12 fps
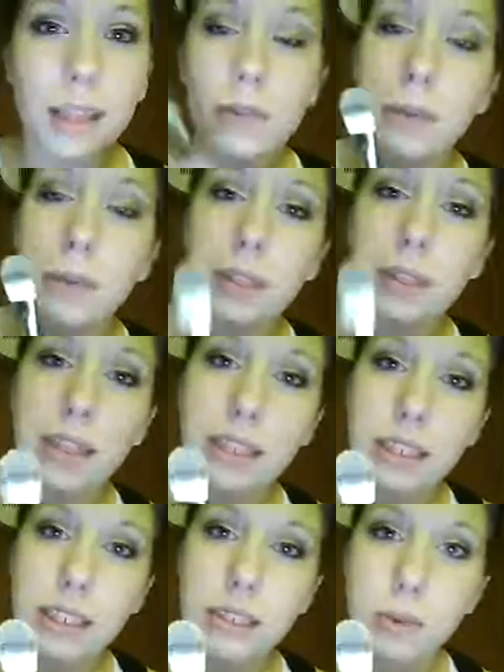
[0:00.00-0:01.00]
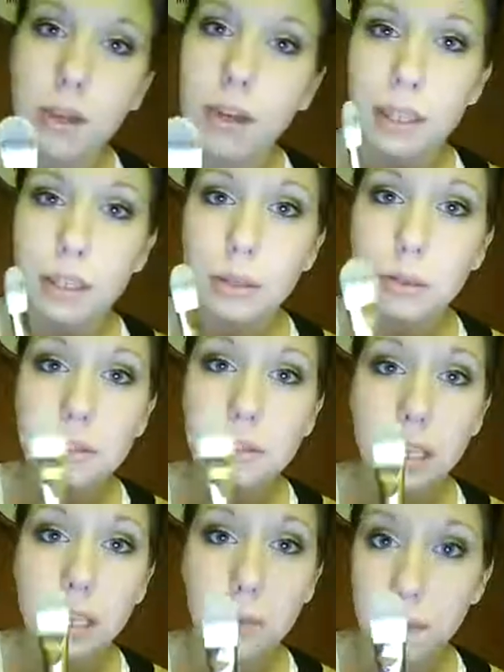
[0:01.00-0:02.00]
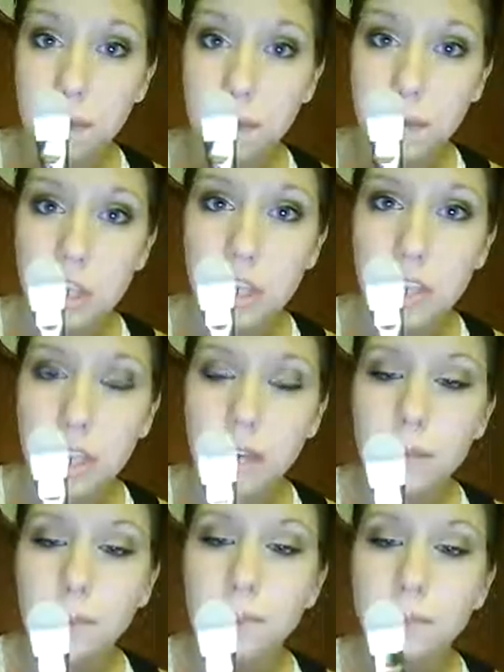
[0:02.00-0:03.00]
So I really like this one. I use liquid foundation,